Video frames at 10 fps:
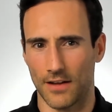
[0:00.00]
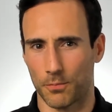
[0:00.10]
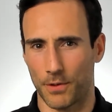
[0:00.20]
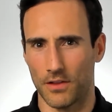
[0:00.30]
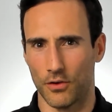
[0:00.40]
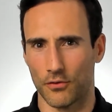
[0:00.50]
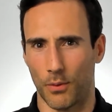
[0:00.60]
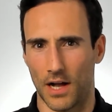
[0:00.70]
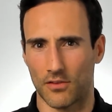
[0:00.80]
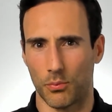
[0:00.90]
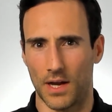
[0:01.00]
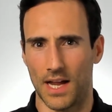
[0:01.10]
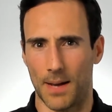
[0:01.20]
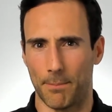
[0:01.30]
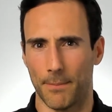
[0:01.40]
Bring those watts way
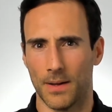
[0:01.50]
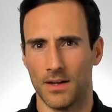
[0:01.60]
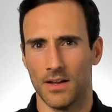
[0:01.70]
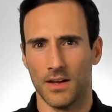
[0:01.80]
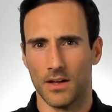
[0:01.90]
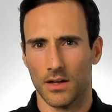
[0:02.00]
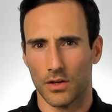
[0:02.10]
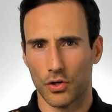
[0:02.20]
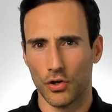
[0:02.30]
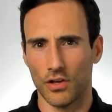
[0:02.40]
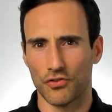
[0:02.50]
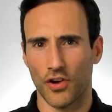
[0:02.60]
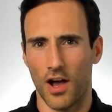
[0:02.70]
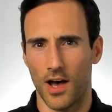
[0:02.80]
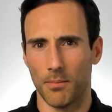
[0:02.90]
up. Good
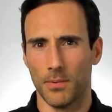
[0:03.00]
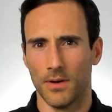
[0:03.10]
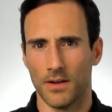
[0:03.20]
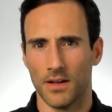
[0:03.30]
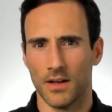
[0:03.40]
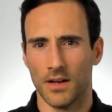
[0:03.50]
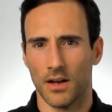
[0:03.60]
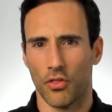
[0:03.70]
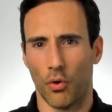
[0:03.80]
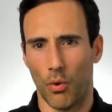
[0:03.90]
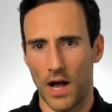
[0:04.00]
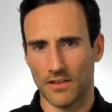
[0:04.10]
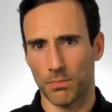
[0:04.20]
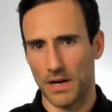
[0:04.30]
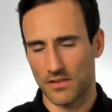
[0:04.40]
job. The watts
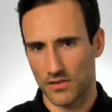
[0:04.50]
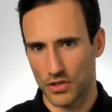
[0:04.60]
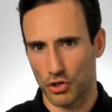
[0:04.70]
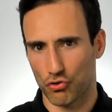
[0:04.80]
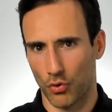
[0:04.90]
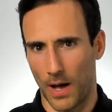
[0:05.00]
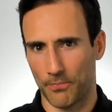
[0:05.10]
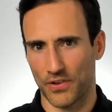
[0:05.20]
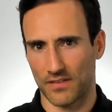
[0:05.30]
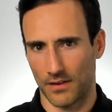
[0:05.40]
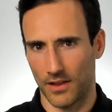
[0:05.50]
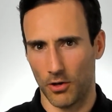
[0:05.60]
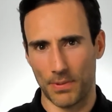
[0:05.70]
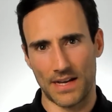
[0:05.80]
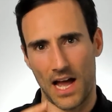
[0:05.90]
might start to drop just a little
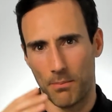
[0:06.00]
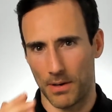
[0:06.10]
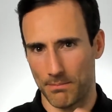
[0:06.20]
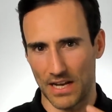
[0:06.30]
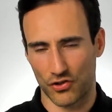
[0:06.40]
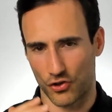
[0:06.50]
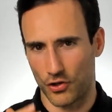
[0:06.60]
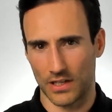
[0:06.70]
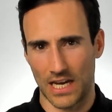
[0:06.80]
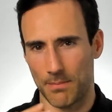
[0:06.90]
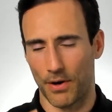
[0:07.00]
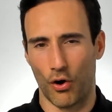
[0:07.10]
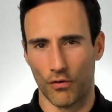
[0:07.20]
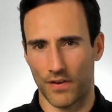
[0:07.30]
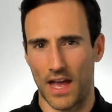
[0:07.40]
bit now, but make sure you keep it
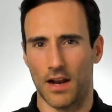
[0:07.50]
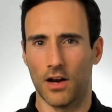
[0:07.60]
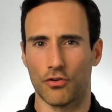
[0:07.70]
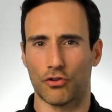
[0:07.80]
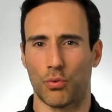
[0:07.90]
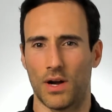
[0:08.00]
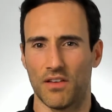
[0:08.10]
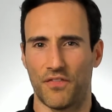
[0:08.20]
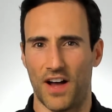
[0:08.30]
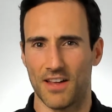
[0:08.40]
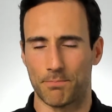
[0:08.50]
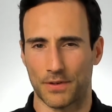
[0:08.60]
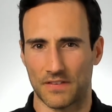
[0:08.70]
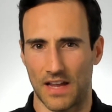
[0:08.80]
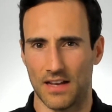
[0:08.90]
over that
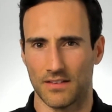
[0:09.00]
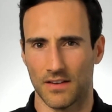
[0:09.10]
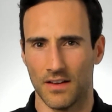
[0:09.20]
125%.